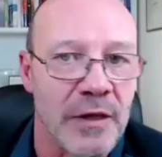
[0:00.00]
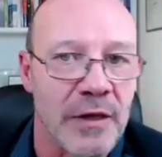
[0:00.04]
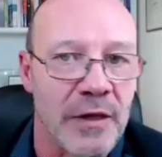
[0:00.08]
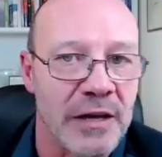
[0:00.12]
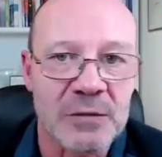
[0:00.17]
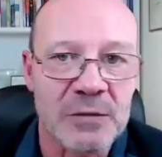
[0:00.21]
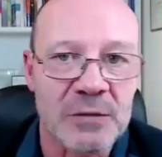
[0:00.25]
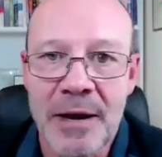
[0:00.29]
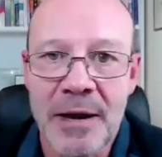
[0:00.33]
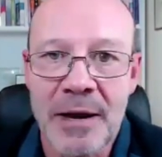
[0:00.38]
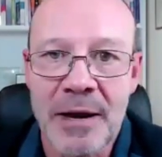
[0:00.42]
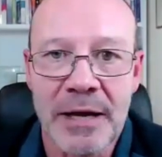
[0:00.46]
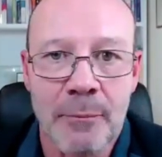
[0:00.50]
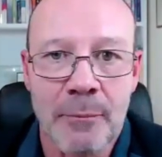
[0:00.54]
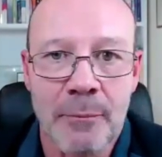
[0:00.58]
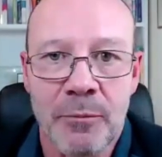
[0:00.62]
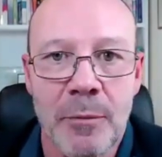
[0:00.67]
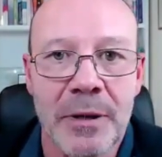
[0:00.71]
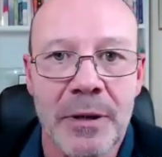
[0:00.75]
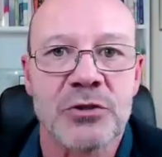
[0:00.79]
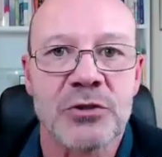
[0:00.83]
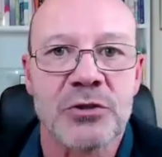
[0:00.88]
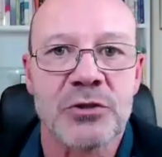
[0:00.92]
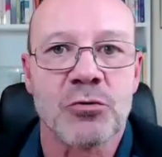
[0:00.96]
So they spend a
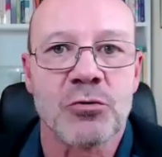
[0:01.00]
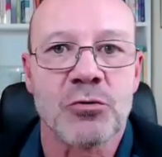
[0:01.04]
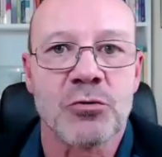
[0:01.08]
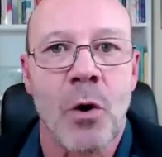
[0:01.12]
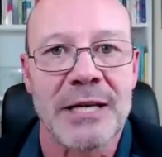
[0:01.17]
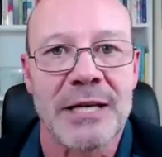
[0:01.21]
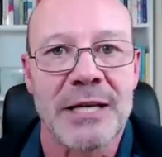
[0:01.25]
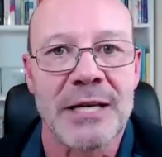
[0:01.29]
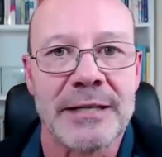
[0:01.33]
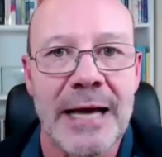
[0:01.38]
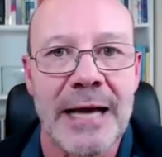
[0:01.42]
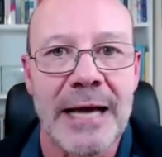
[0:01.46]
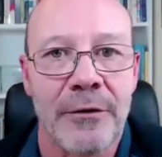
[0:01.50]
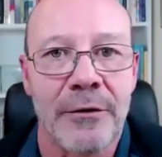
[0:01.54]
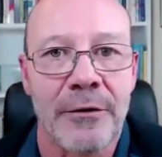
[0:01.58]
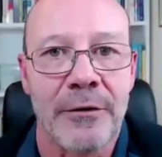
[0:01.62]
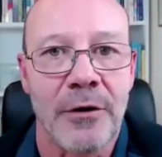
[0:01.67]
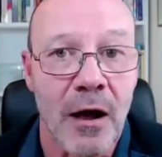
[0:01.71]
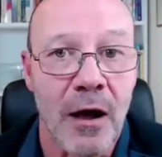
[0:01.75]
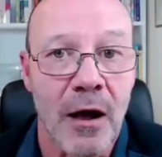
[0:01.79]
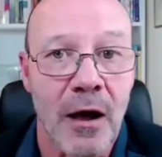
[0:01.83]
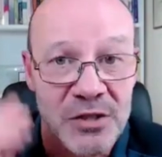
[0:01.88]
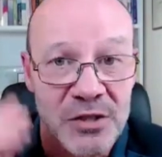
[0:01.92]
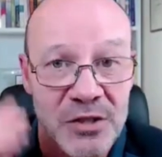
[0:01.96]
couple of minutes writing it
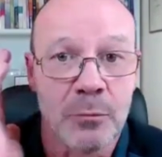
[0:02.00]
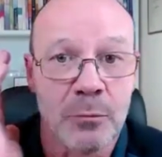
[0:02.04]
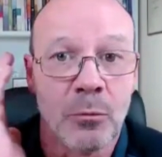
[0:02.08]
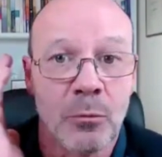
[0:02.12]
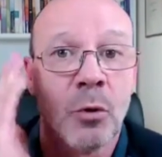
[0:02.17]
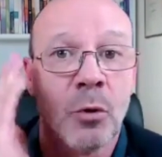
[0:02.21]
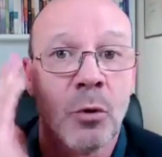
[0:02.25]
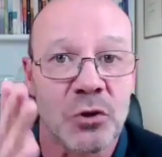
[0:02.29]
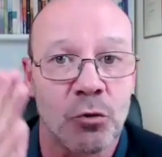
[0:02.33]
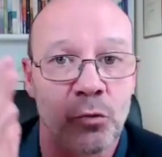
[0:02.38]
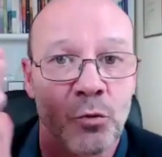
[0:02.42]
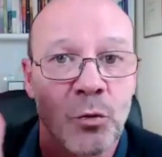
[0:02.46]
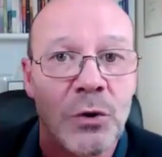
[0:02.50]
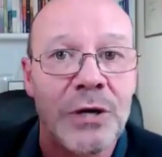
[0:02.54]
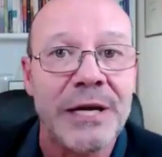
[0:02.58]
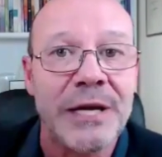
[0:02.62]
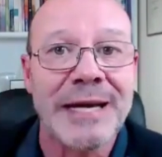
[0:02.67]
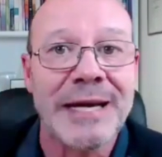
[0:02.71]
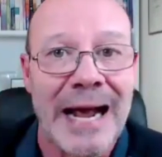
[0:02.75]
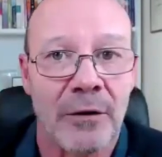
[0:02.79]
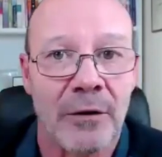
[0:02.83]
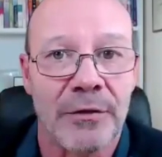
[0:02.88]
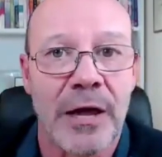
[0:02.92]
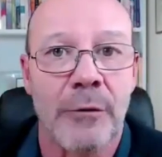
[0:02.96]
down. I asked them all to
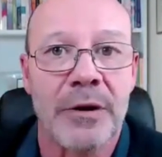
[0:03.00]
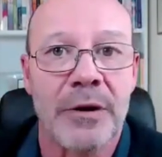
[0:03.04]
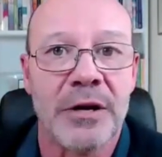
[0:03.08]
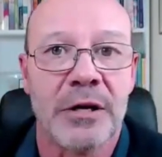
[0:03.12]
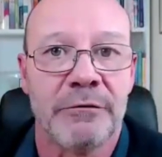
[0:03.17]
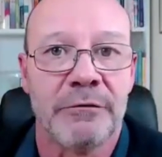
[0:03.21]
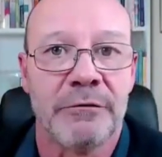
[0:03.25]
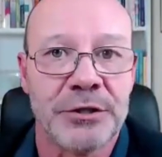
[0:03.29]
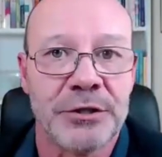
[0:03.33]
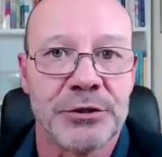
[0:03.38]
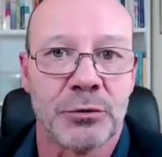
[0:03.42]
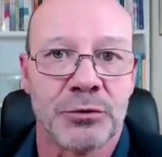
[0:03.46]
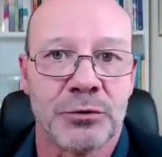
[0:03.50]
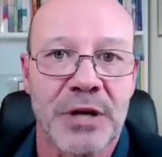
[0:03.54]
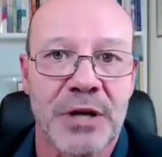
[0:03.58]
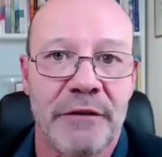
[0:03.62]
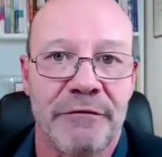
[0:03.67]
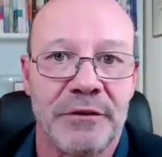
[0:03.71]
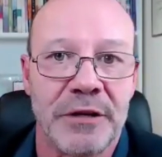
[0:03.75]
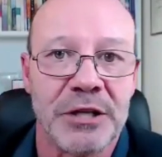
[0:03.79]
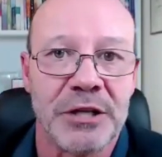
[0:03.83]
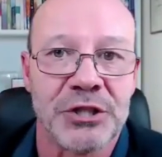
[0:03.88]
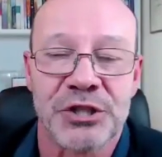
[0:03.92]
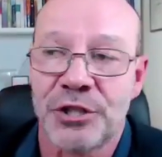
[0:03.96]
read out their
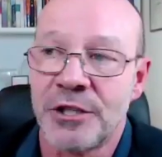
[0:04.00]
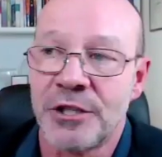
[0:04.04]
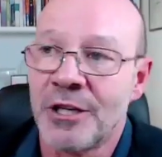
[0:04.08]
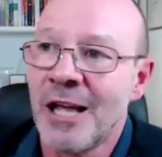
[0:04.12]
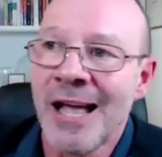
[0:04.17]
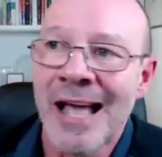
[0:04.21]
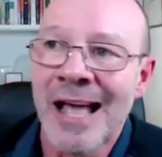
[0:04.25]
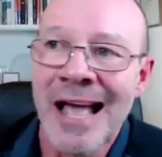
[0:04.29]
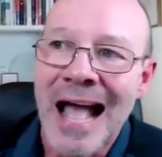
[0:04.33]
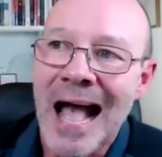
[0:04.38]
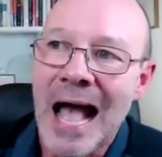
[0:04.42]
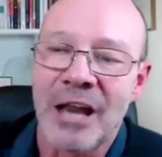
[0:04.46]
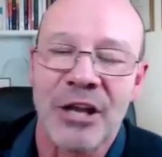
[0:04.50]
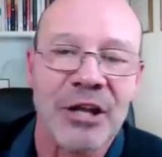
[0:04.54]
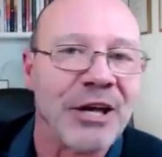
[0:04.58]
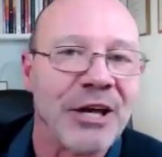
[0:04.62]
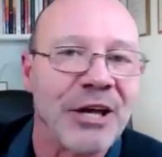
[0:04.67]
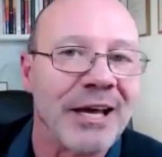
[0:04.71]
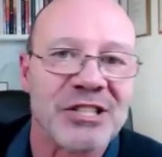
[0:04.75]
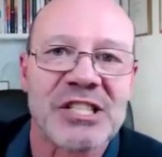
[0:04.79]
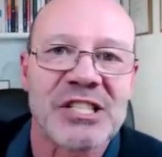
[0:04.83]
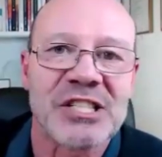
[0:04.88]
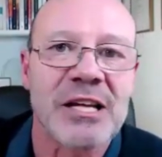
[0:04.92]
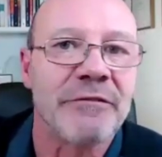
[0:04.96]
individual definition,
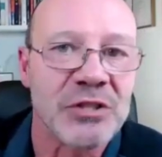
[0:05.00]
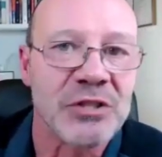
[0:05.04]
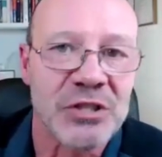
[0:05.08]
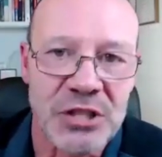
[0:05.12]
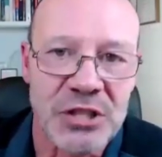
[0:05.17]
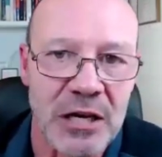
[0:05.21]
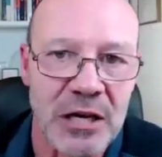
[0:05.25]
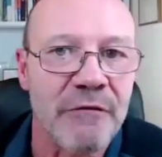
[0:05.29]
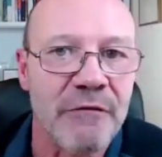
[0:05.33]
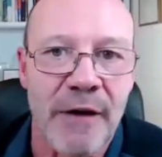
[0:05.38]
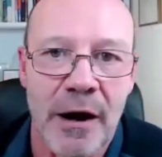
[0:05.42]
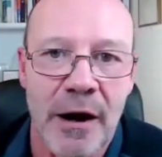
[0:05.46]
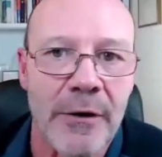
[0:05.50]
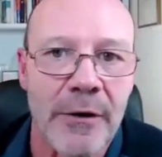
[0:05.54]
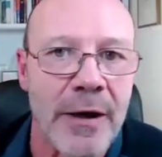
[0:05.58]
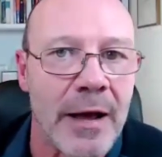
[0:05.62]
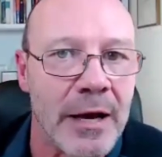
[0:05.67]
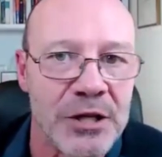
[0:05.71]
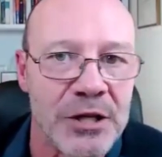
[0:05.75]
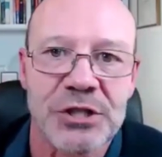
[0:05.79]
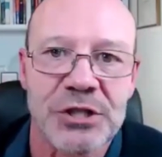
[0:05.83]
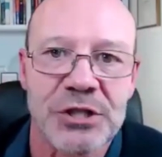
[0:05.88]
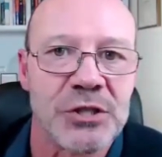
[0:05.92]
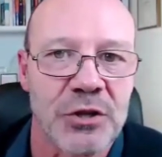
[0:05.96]
and you get 17
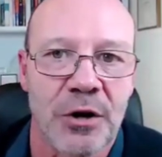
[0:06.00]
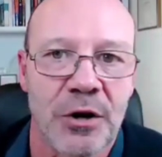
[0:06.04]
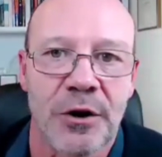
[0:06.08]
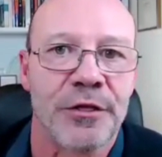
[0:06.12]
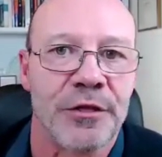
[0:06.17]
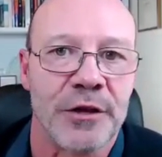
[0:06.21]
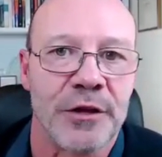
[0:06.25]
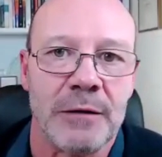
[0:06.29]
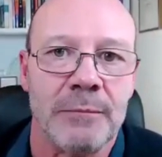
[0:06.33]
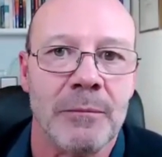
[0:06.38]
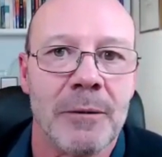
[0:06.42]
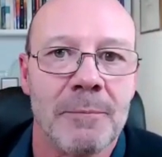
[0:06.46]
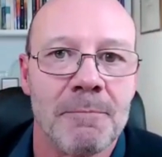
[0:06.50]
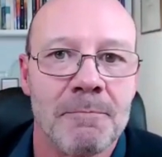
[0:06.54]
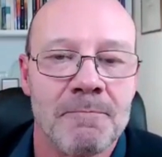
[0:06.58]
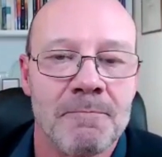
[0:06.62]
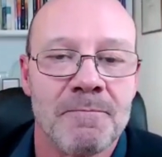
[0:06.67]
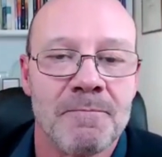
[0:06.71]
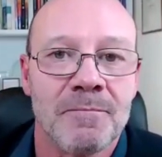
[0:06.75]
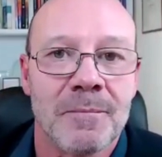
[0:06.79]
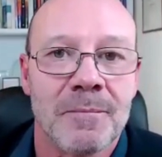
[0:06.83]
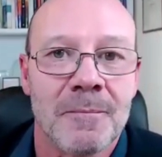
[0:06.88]
variations on a theme.